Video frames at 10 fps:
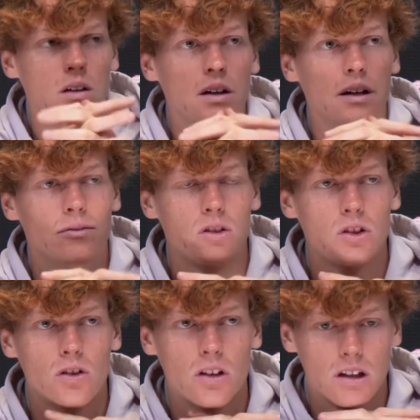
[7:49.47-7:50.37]
Yeah, for
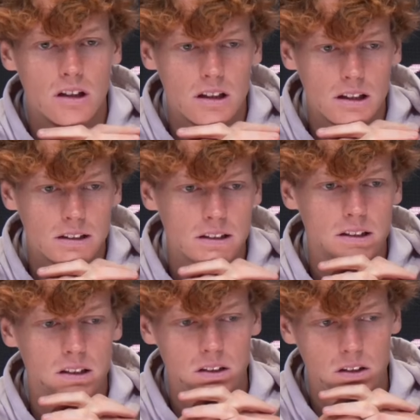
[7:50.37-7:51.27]
sure.
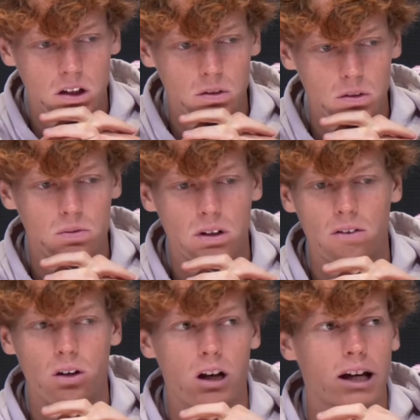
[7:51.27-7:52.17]
He's always
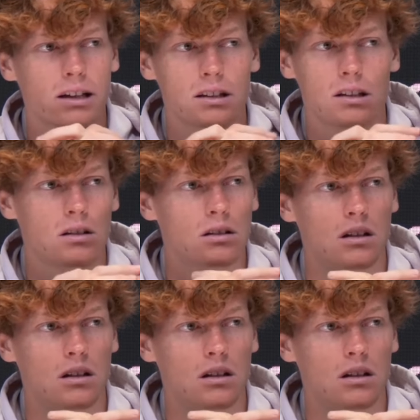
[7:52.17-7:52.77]
very relaxed.